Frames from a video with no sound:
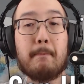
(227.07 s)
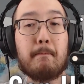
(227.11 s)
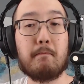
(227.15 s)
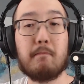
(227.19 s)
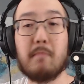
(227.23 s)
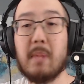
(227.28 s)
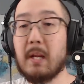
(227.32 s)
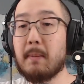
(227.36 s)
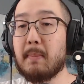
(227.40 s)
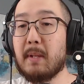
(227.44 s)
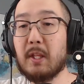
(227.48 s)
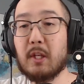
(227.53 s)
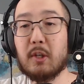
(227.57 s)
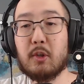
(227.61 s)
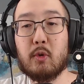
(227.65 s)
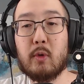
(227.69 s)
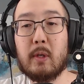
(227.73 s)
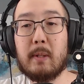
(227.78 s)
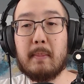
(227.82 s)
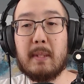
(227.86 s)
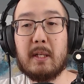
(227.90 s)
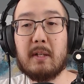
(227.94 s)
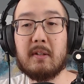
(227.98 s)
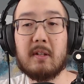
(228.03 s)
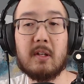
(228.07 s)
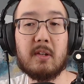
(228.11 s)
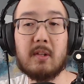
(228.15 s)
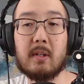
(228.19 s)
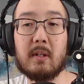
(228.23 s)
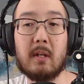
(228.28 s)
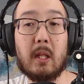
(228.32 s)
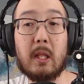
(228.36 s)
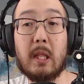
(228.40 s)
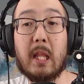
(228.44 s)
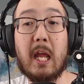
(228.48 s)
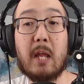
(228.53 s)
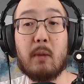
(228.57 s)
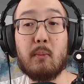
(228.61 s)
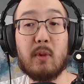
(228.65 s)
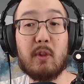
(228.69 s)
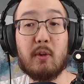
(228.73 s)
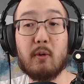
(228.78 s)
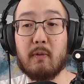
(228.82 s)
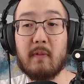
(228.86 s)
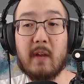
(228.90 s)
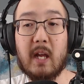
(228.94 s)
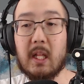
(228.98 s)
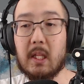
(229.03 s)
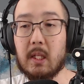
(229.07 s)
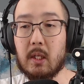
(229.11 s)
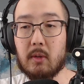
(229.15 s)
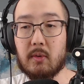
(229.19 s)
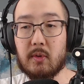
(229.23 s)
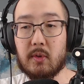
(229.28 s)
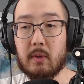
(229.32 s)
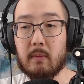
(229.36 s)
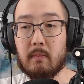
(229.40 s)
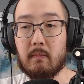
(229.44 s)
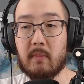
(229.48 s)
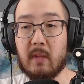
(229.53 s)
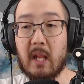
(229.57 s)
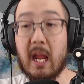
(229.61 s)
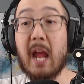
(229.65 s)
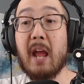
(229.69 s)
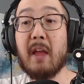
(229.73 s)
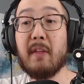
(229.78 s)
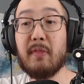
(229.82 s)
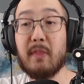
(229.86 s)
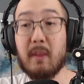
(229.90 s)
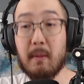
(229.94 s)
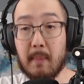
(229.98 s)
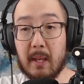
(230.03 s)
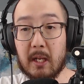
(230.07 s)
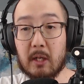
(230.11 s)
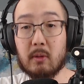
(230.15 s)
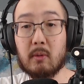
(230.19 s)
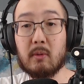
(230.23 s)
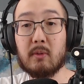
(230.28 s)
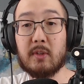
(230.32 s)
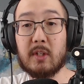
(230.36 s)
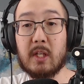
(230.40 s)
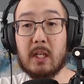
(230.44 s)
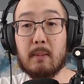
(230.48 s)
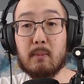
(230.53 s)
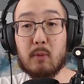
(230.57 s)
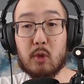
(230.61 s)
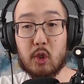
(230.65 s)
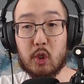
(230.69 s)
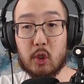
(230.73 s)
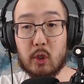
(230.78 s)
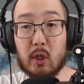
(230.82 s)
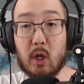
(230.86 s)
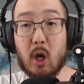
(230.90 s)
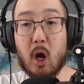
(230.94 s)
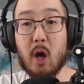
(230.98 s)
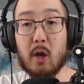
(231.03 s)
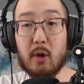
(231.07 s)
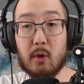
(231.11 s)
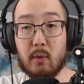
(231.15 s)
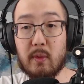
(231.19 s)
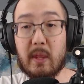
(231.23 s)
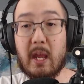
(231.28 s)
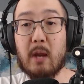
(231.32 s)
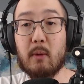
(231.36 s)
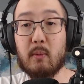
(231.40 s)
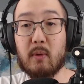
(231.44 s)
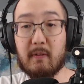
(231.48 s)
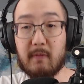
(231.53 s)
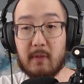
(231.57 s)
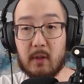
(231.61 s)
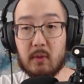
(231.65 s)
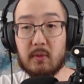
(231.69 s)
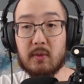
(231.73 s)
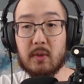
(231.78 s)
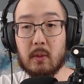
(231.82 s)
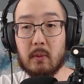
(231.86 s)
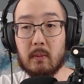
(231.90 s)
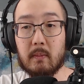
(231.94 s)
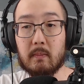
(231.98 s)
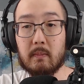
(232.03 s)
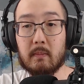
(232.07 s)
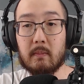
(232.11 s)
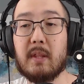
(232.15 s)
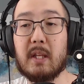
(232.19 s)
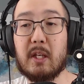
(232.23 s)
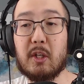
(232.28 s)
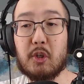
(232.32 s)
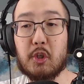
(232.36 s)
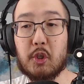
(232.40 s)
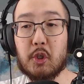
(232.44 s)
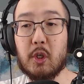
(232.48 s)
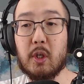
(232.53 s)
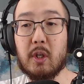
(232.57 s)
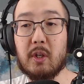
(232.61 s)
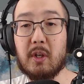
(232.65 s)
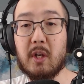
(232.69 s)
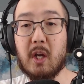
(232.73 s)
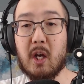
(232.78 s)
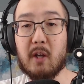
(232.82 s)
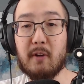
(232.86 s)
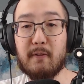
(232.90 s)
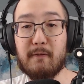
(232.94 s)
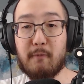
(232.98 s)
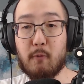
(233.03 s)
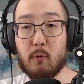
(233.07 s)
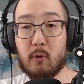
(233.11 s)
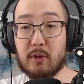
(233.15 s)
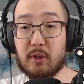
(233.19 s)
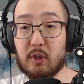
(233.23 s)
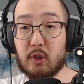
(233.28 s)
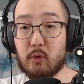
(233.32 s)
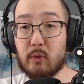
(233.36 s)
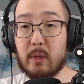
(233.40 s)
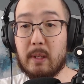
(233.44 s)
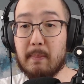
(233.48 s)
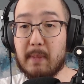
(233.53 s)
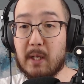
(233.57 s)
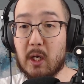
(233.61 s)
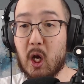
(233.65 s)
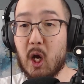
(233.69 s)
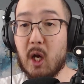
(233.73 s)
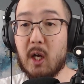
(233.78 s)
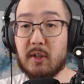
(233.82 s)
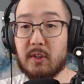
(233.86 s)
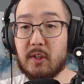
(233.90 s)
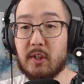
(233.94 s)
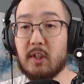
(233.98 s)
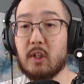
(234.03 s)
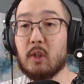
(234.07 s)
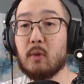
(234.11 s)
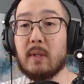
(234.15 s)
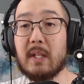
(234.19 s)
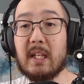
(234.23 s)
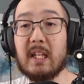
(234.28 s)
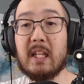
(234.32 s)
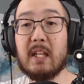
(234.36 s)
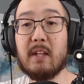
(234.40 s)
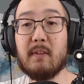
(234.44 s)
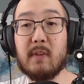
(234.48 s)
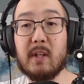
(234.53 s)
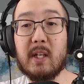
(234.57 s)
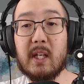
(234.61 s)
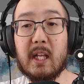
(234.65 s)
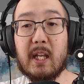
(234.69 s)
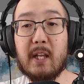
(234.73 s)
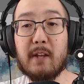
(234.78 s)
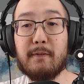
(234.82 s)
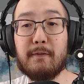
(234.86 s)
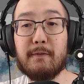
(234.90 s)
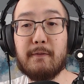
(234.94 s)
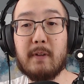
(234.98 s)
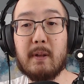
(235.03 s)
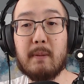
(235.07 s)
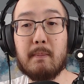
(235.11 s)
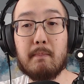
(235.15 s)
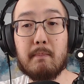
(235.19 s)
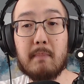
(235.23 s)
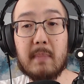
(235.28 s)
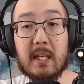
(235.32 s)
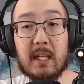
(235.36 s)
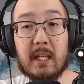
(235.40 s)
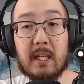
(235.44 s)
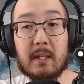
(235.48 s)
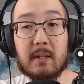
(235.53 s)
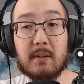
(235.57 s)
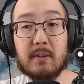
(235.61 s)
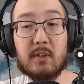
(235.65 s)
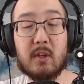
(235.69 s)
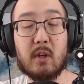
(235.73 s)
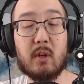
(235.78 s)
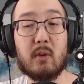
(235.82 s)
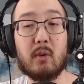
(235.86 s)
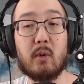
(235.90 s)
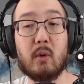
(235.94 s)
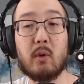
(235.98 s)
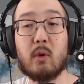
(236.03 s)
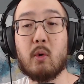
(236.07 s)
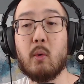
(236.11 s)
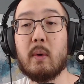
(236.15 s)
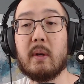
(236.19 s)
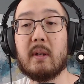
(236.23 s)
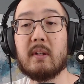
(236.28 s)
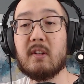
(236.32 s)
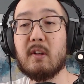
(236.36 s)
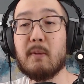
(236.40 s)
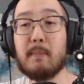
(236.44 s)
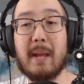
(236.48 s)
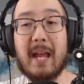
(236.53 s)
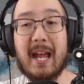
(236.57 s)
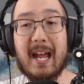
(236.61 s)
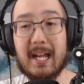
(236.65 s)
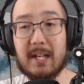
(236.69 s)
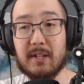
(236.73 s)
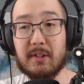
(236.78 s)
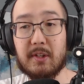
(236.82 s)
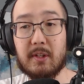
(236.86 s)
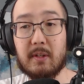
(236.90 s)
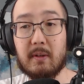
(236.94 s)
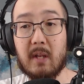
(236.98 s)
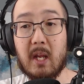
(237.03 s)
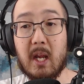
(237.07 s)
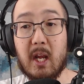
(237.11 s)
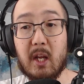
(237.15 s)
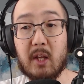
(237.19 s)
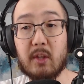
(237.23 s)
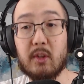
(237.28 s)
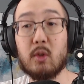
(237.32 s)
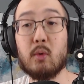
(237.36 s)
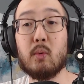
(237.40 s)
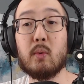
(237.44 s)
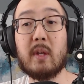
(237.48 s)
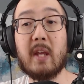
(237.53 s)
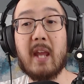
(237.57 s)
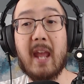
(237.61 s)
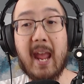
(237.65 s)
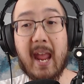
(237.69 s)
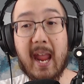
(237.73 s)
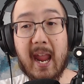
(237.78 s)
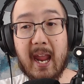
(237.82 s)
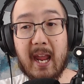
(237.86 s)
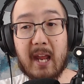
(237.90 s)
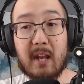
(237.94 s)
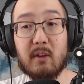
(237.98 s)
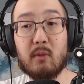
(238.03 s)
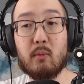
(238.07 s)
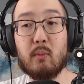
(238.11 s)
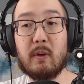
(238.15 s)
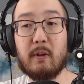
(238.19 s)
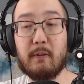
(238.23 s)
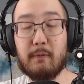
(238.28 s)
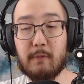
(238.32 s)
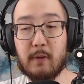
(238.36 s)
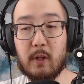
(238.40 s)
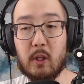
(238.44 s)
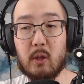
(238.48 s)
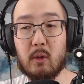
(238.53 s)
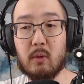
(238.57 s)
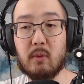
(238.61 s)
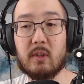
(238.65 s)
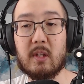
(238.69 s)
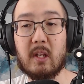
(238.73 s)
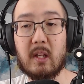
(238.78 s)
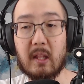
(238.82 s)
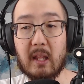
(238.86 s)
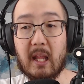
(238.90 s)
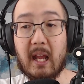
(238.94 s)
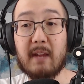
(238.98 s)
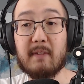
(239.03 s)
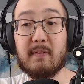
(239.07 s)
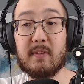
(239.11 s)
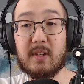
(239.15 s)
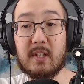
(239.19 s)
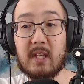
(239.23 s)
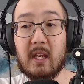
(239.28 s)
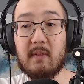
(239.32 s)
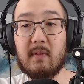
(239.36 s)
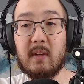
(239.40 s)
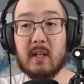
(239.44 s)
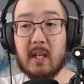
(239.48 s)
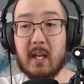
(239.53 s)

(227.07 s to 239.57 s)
maybe the treatment doesn't align with your values. And the medical team should honor that refusal. They should not force treatment onto you, even if it means you're going to pass. You can refuse life-saving